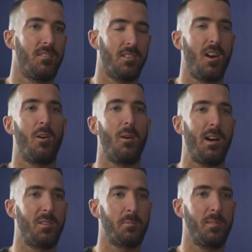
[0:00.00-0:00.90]
for a whole
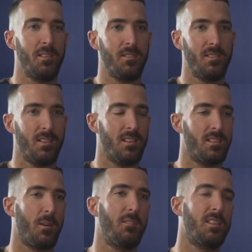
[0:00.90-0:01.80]
house move.
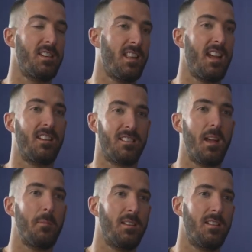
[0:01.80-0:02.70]
So obviously they
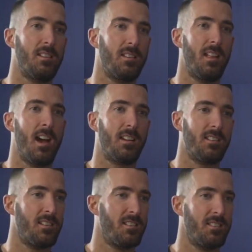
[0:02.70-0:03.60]
accepted that,
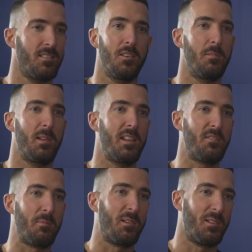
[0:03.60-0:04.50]
because it's
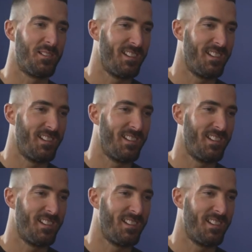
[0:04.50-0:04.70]
unbelievable.